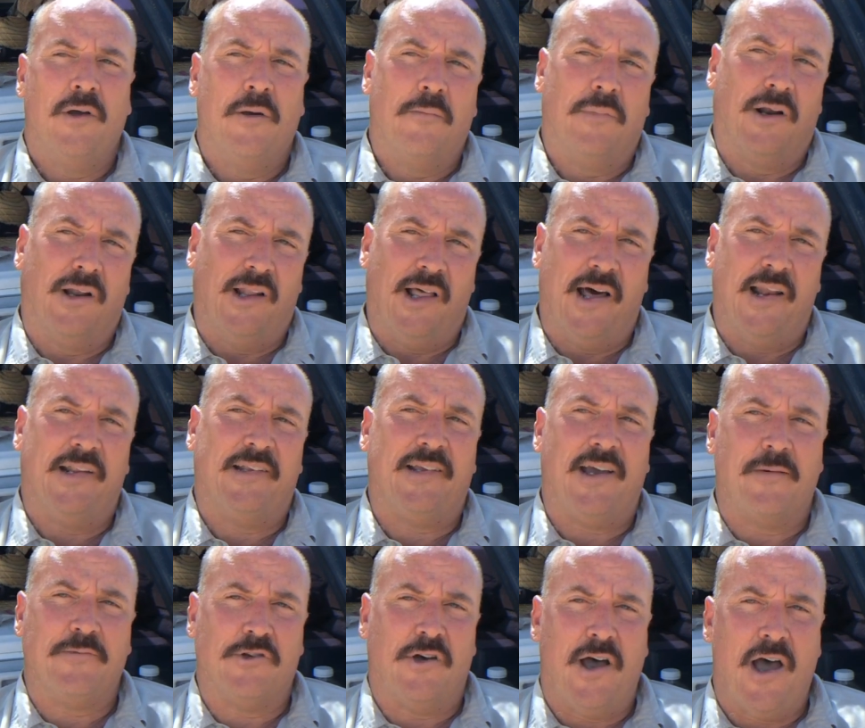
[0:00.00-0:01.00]
But a lot of
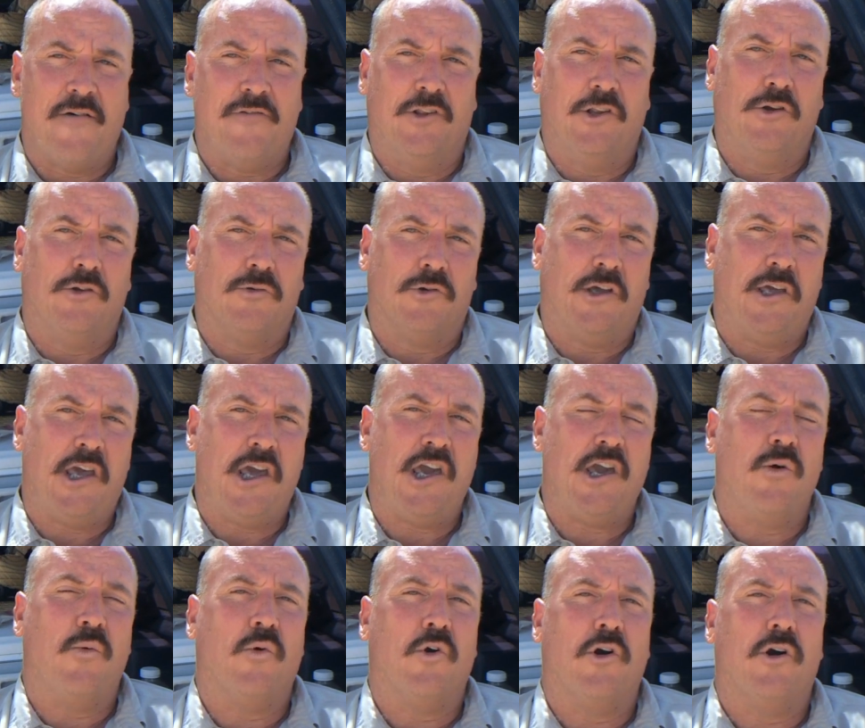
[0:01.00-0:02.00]
times I'll have a little
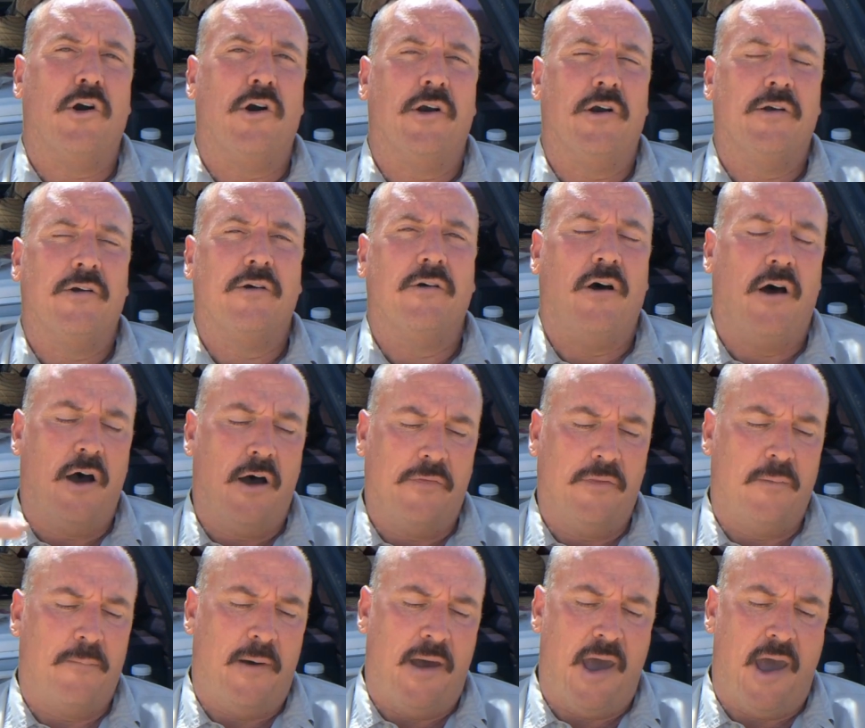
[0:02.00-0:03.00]
key word on
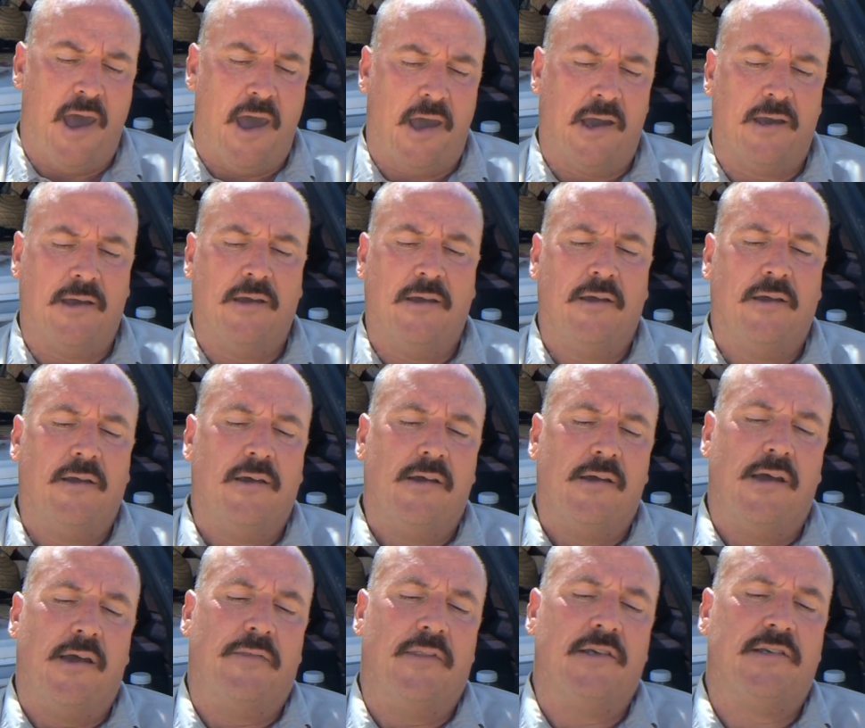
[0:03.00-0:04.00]
the bag.
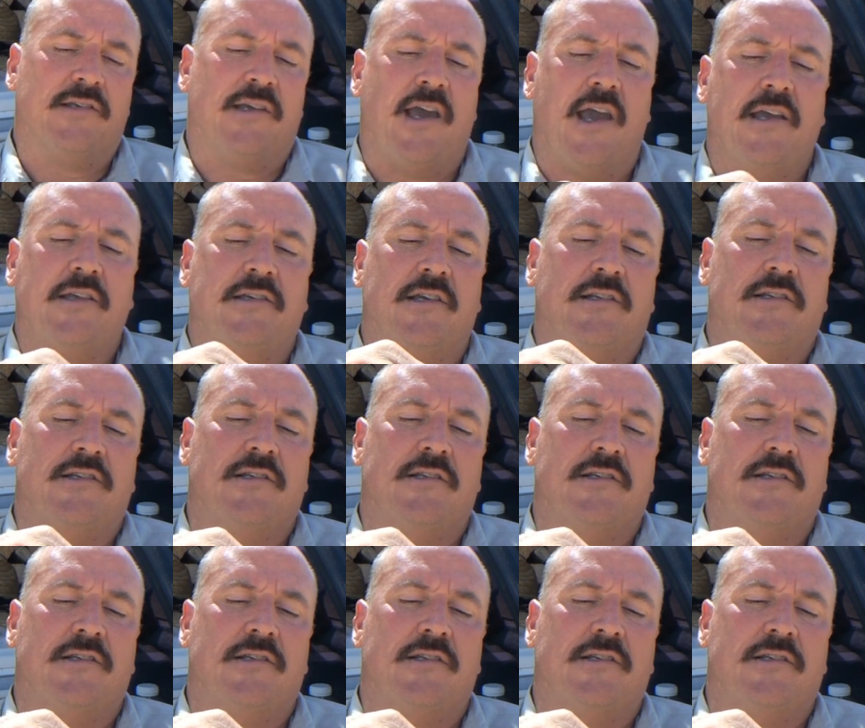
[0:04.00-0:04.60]
In this case,